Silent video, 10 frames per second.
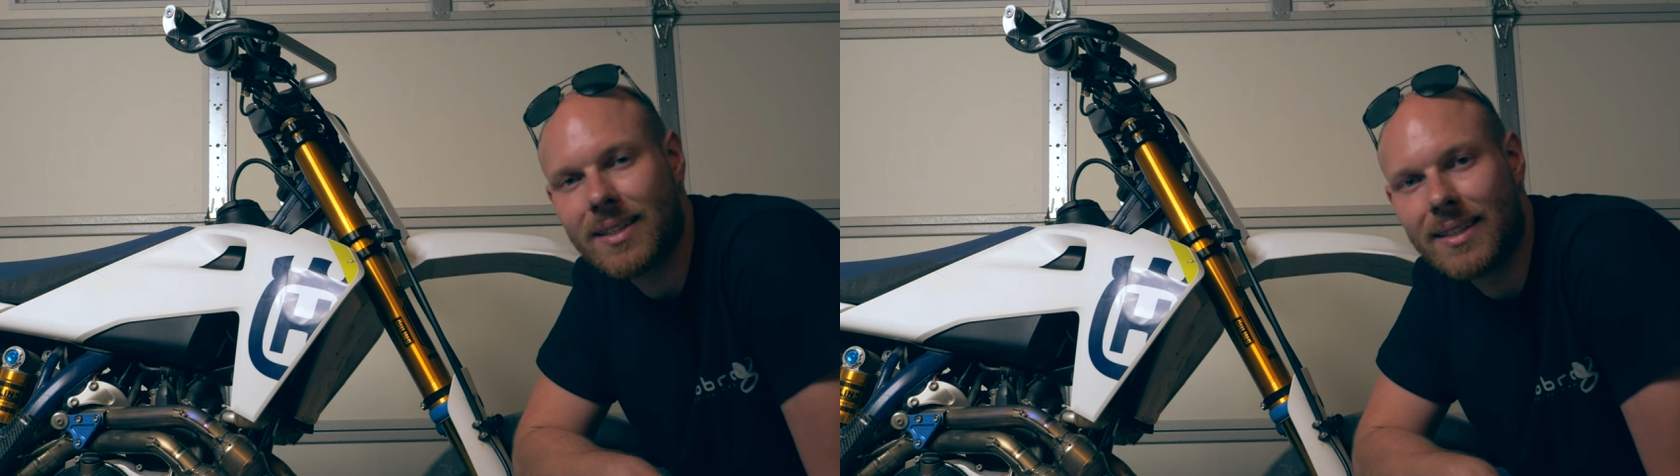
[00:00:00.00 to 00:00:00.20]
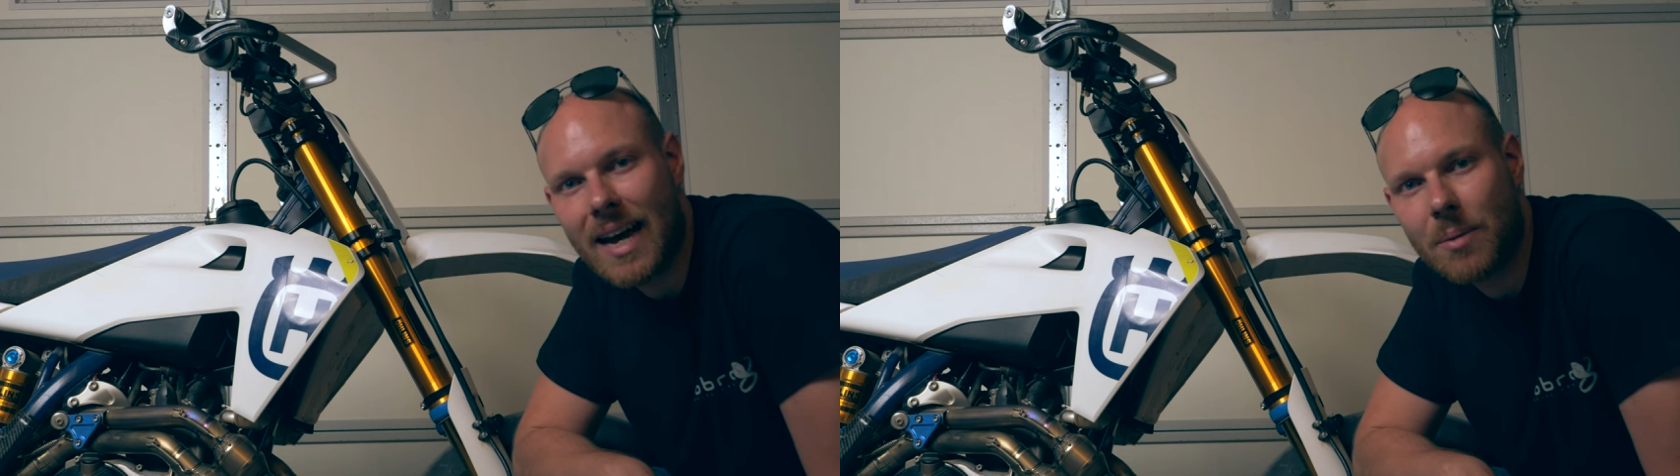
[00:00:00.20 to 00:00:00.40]

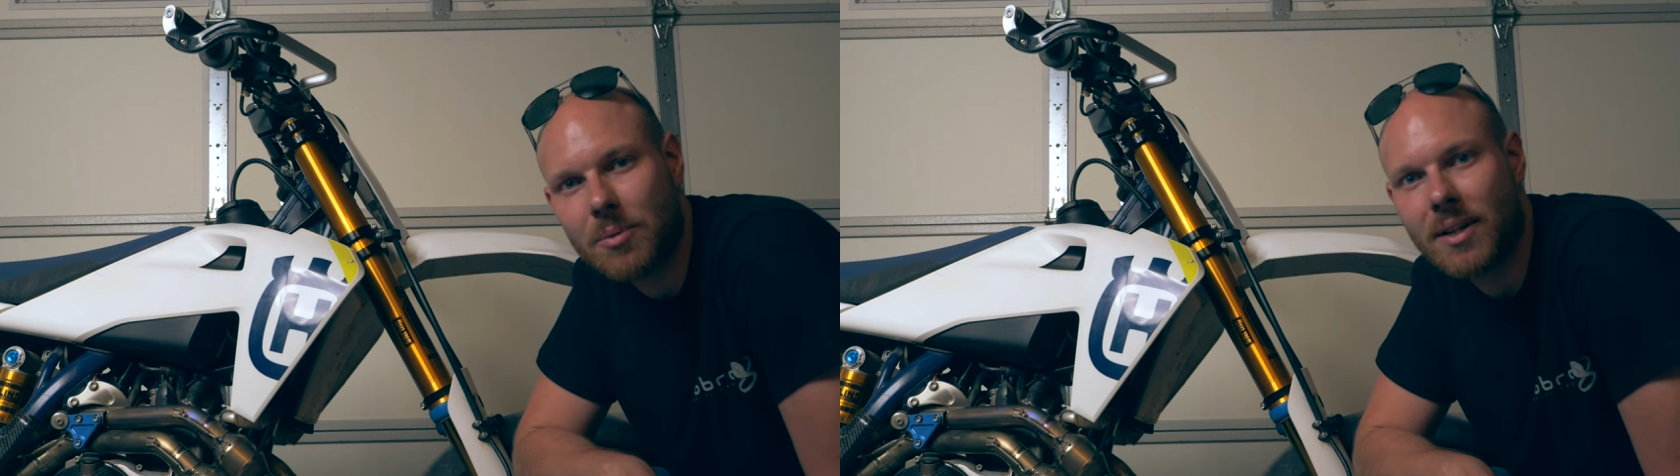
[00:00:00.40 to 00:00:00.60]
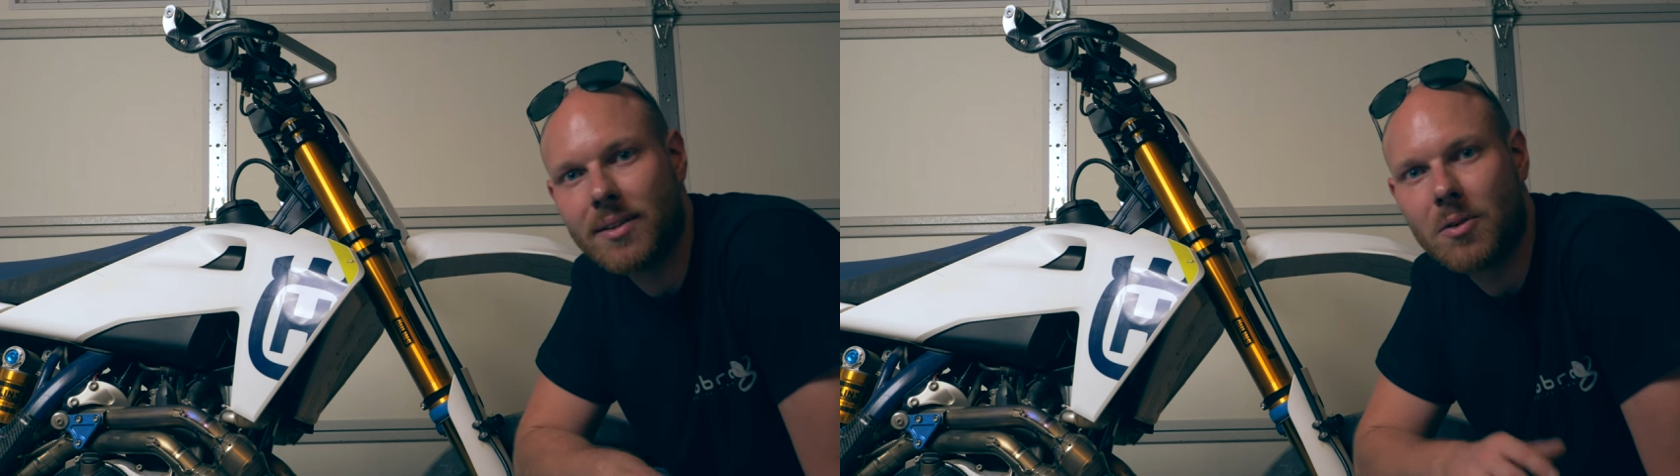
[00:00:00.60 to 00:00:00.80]

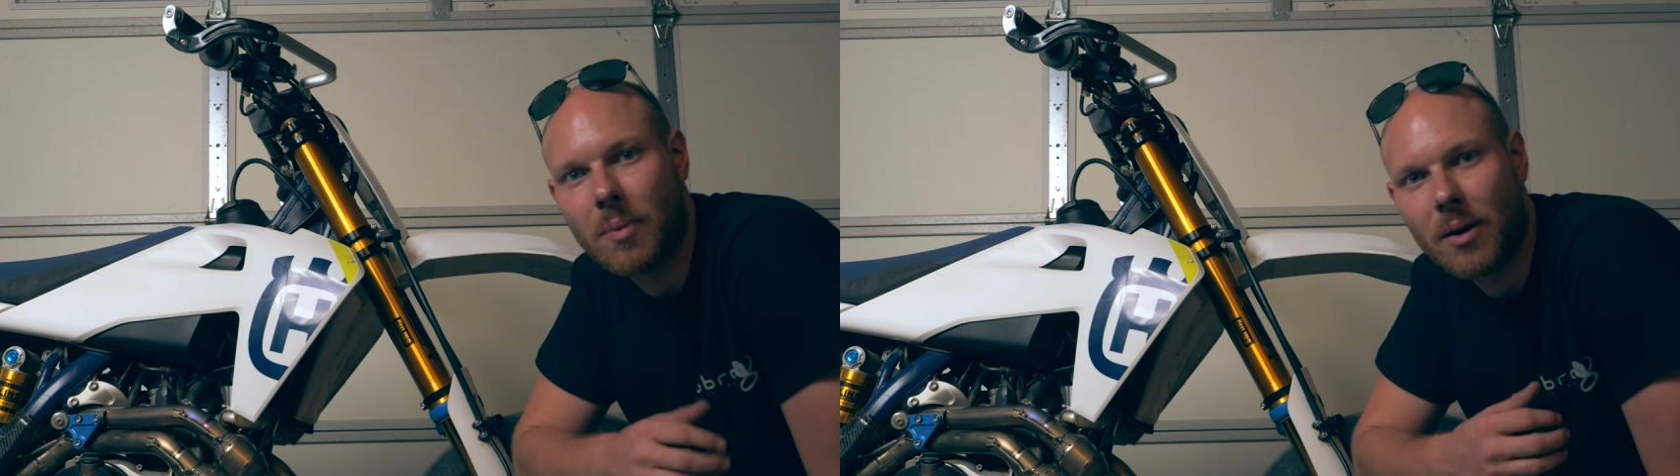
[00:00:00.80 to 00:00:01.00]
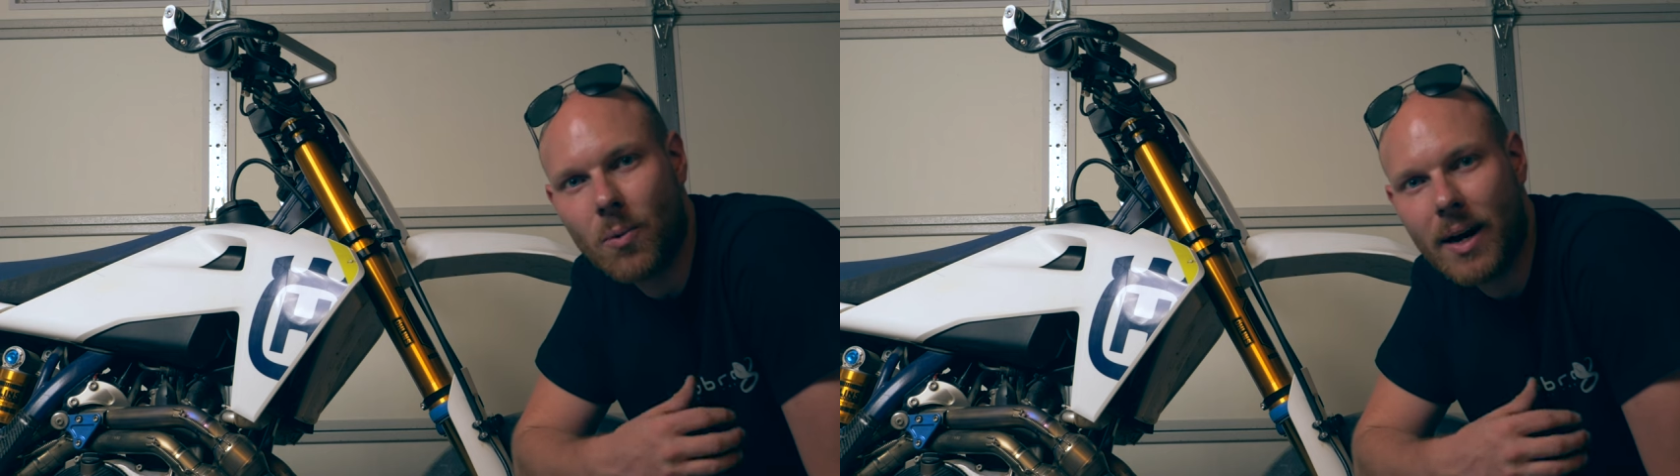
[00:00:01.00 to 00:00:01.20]
adapted to
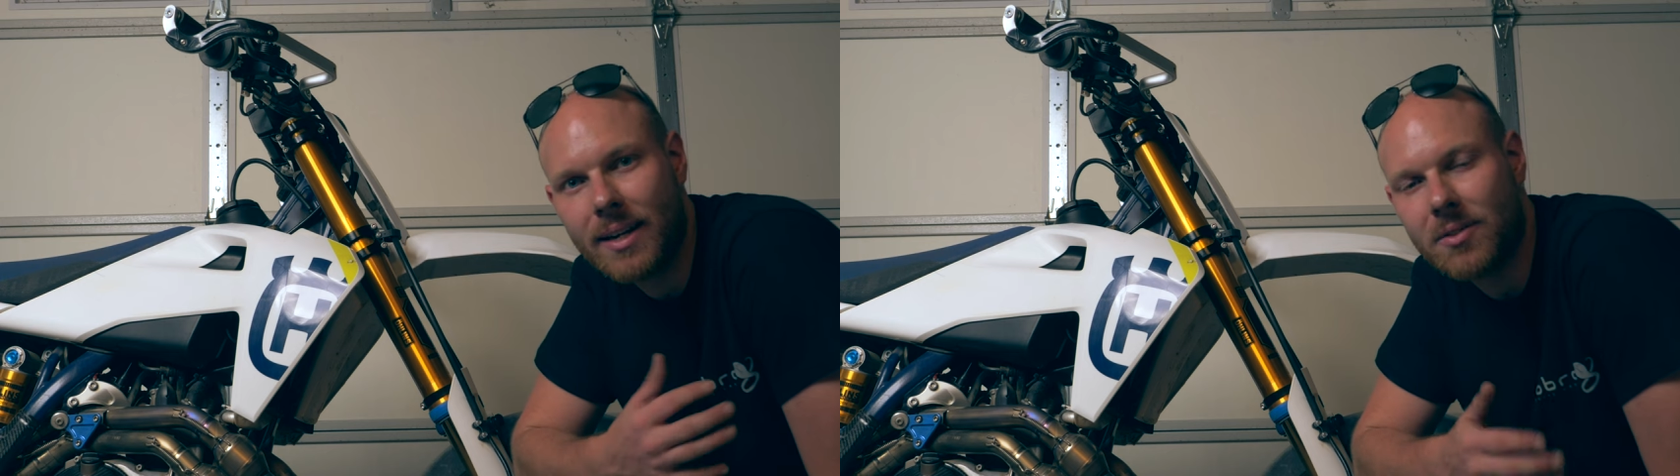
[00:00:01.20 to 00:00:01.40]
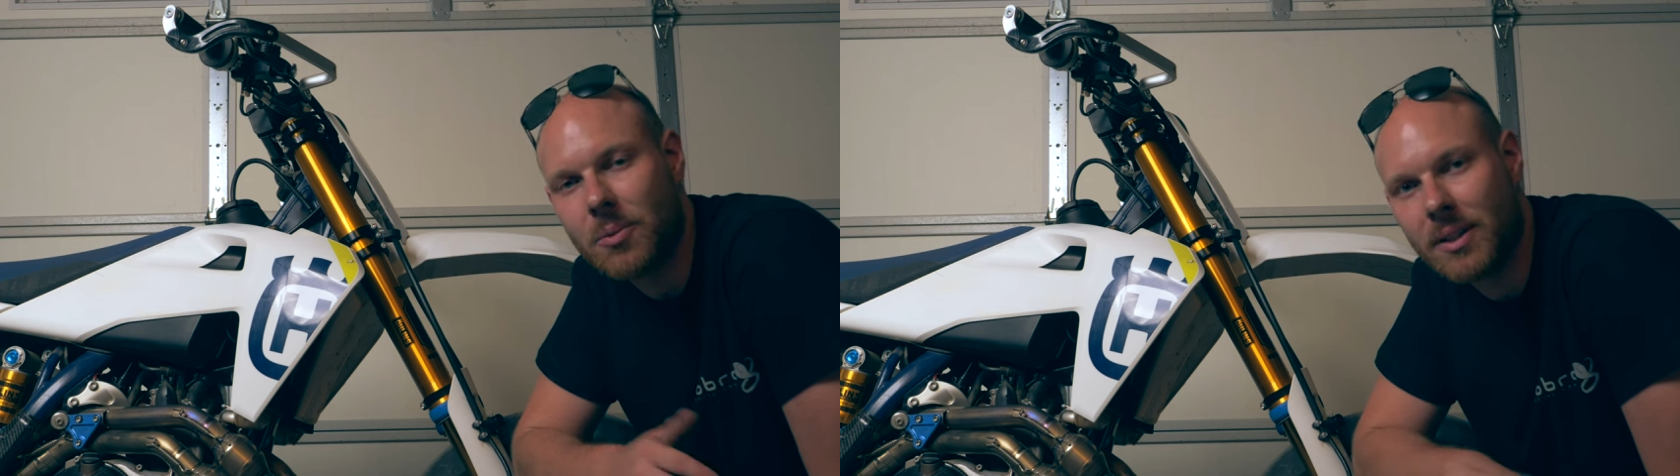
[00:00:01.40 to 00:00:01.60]
my
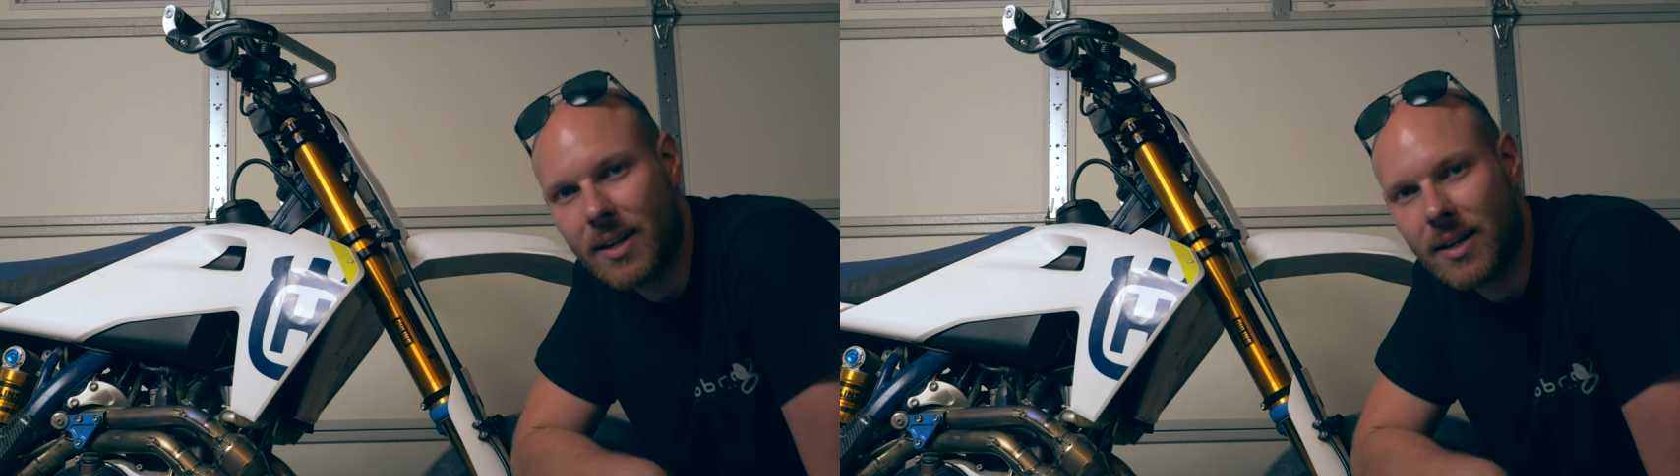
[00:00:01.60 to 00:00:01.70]
weight with